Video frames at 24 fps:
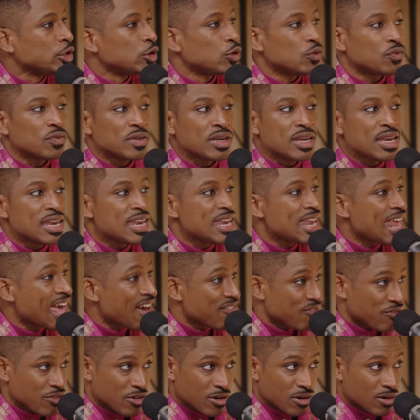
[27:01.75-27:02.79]
you've
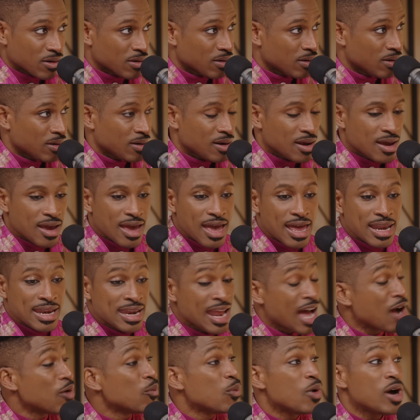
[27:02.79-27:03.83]
never,
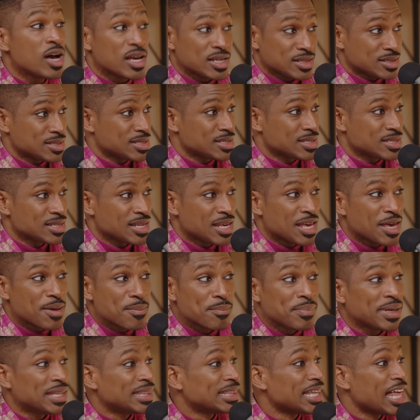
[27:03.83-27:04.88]
not once,
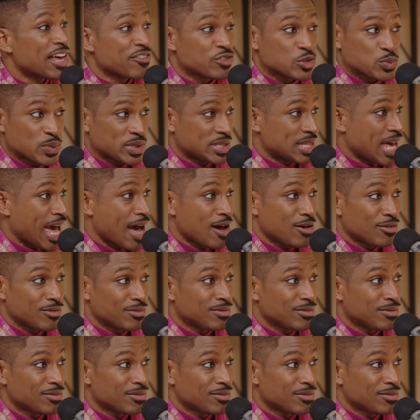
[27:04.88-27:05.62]
been left without.